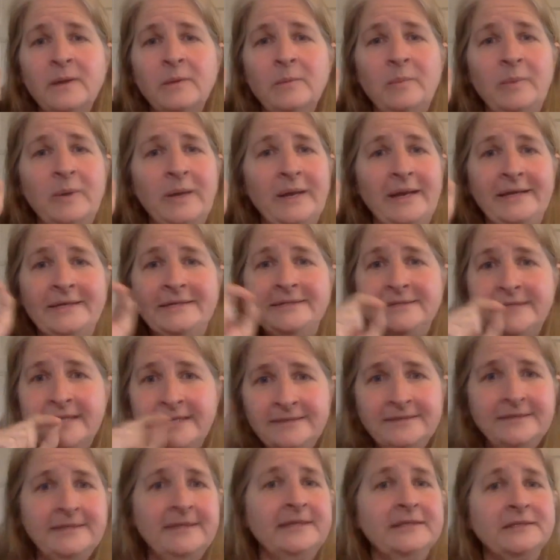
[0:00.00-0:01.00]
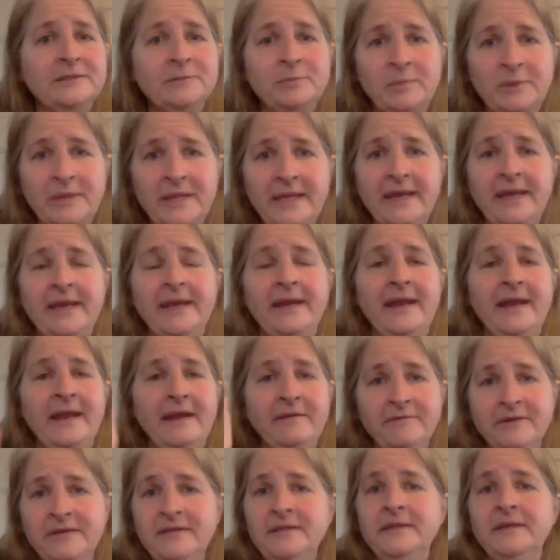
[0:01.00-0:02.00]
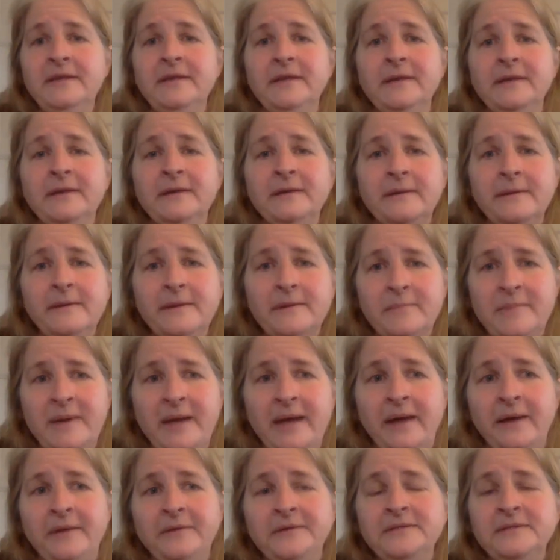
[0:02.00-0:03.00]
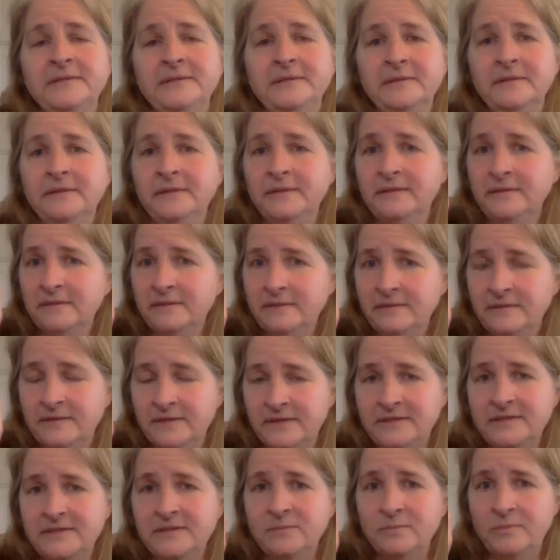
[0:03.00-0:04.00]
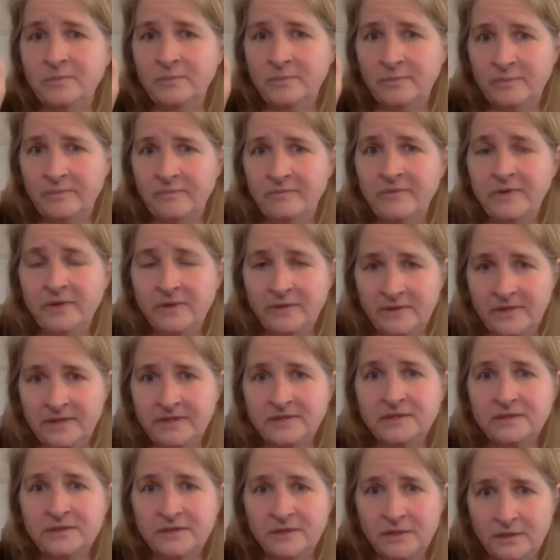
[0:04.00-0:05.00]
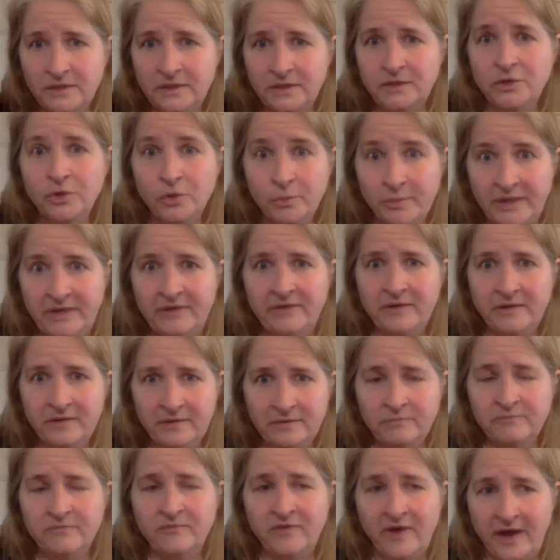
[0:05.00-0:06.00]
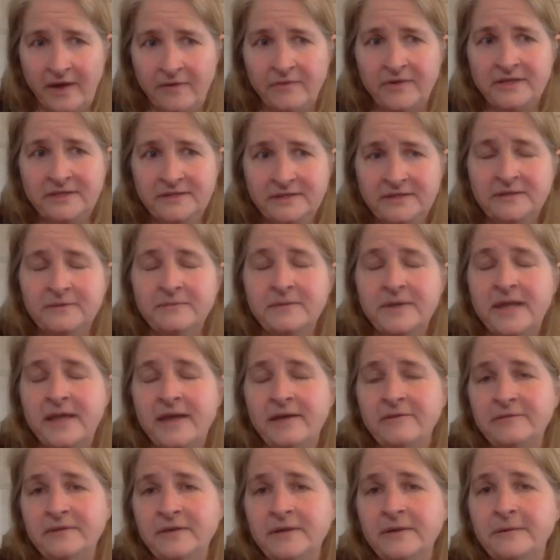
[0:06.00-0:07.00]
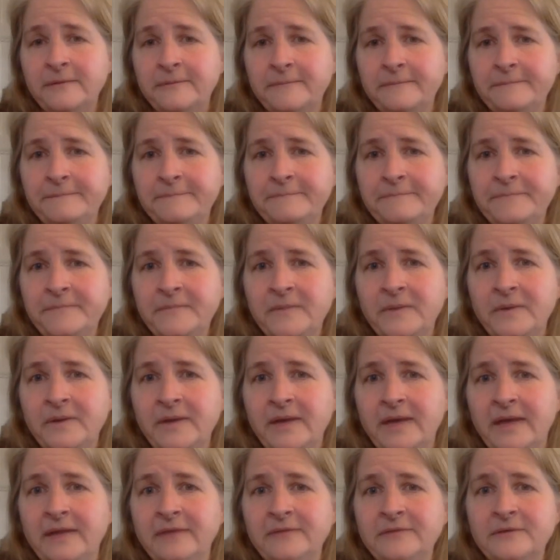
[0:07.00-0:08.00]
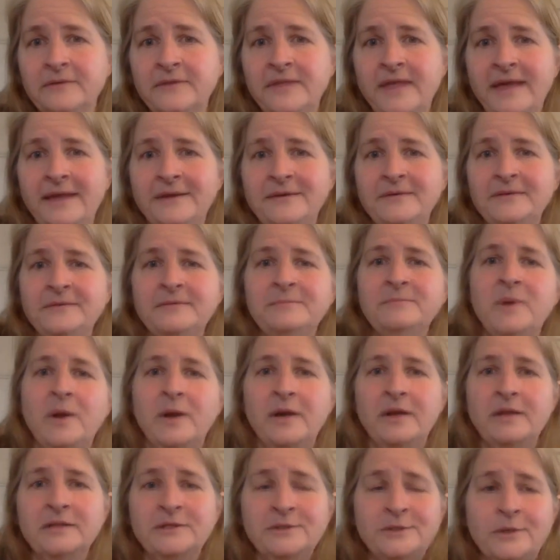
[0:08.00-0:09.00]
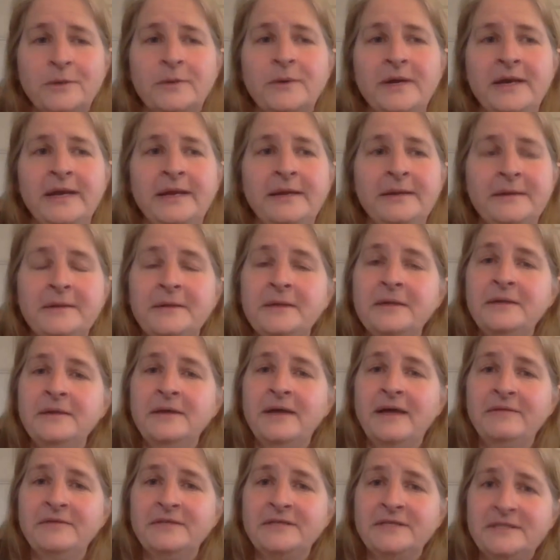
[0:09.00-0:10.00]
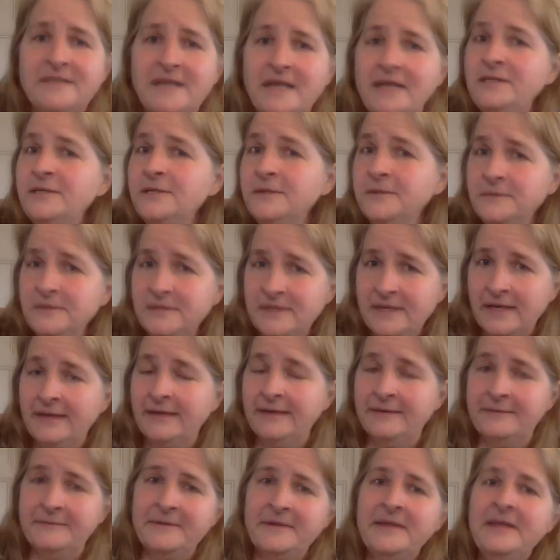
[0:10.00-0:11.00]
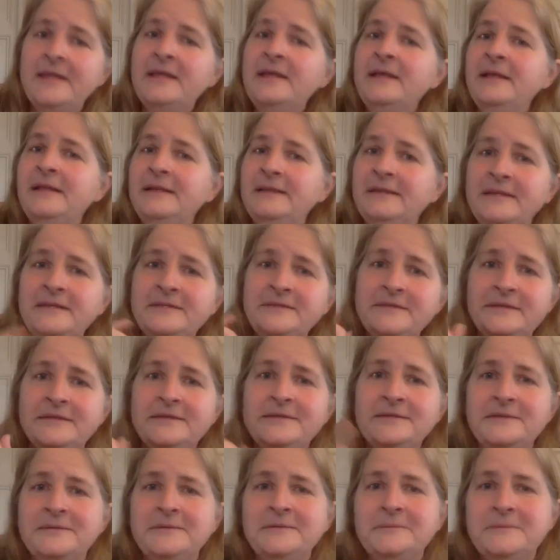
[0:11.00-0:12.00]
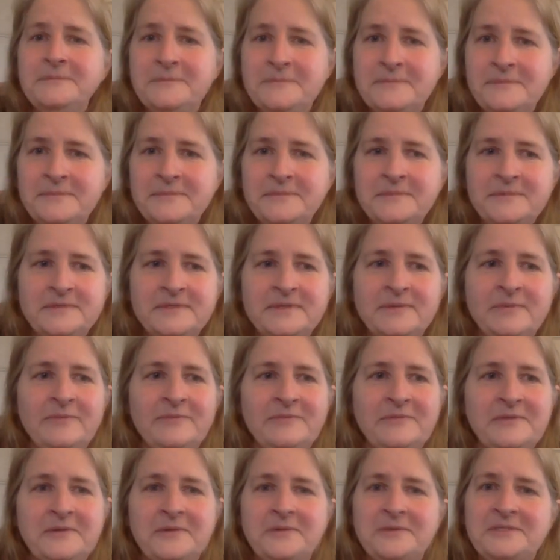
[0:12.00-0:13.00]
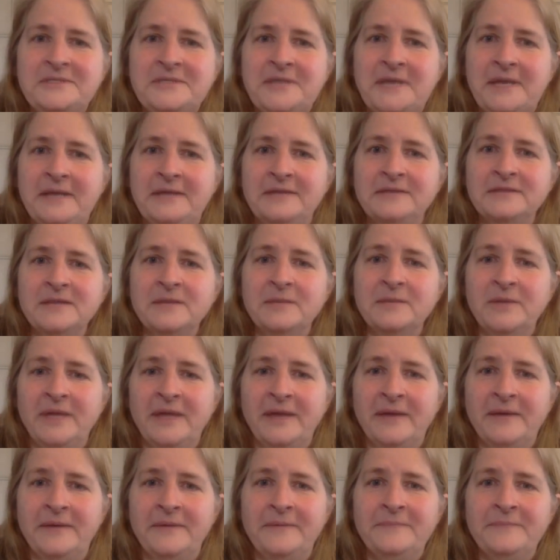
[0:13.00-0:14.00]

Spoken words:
but it doesn't explain everything about this human virus that we have here. Okay, so that part of the story, you'll have to stay tuned and listen to some of the good science coming out.